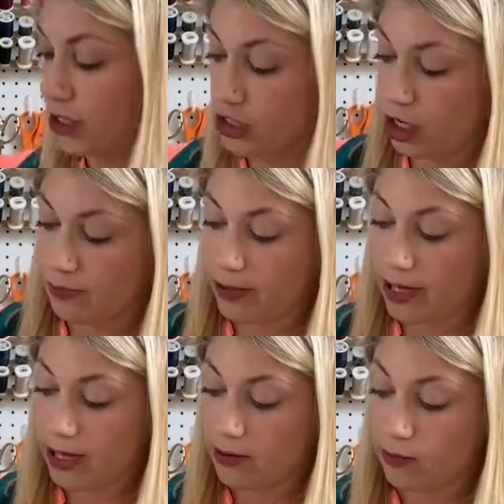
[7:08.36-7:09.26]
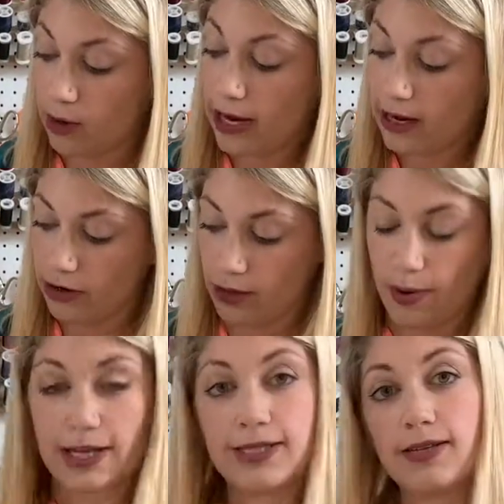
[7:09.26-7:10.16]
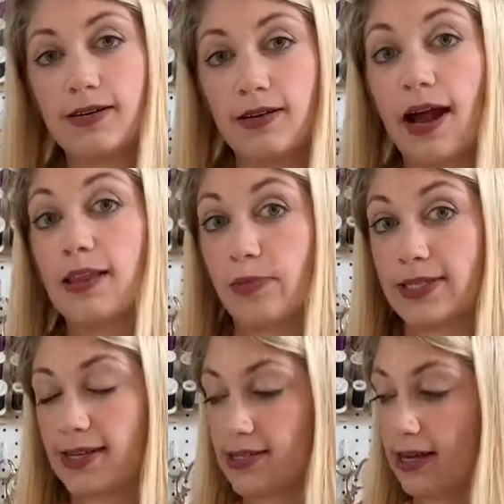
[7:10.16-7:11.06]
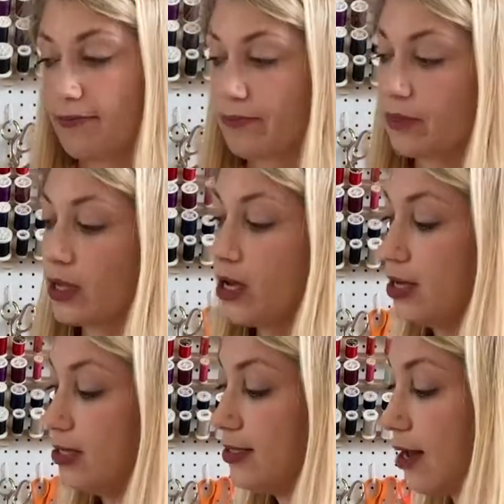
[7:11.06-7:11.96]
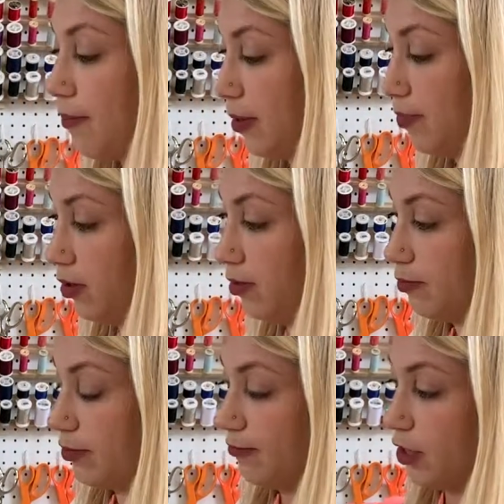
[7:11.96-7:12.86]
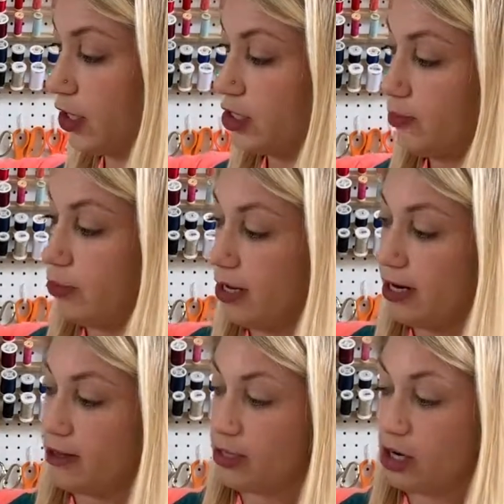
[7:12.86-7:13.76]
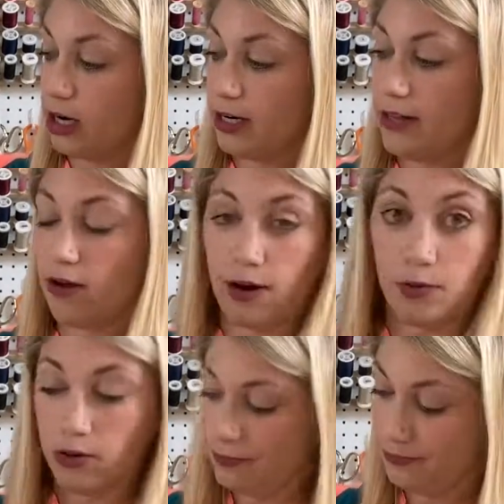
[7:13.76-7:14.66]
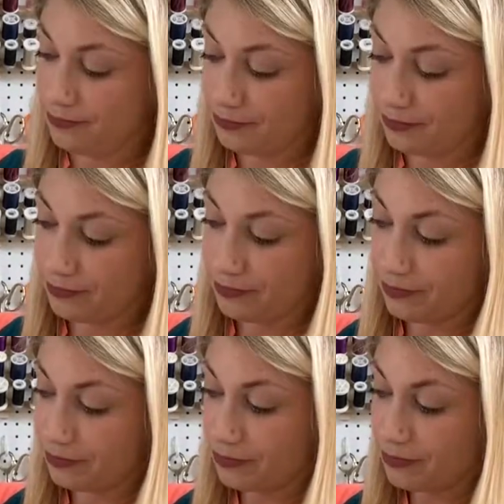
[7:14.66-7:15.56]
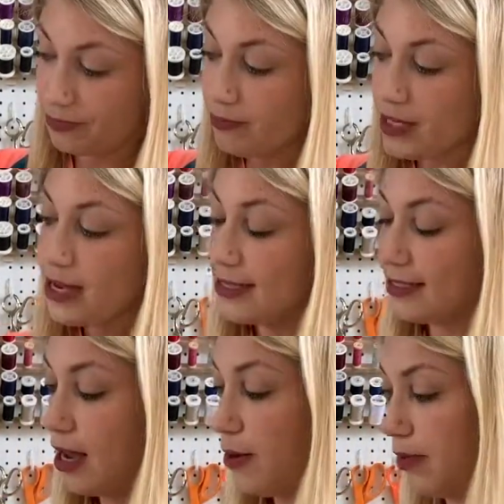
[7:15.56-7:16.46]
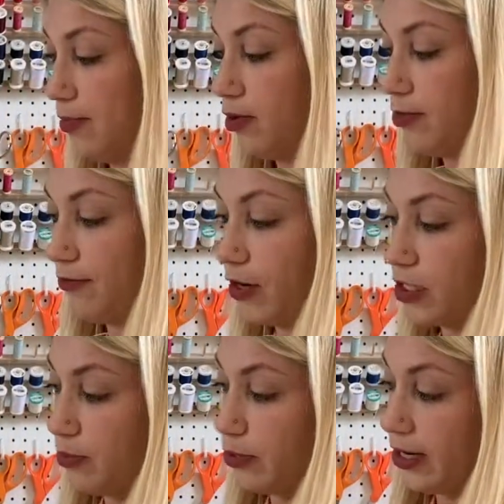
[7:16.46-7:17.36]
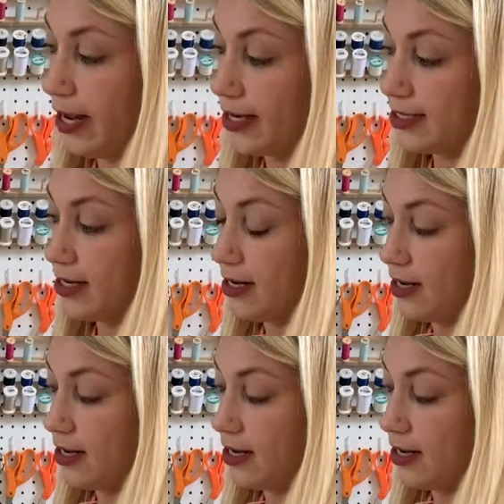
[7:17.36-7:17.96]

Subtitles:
the dart be right under the bust at the princess seam. Some people prefer to put the dart in the armhole. Some people prefer to put it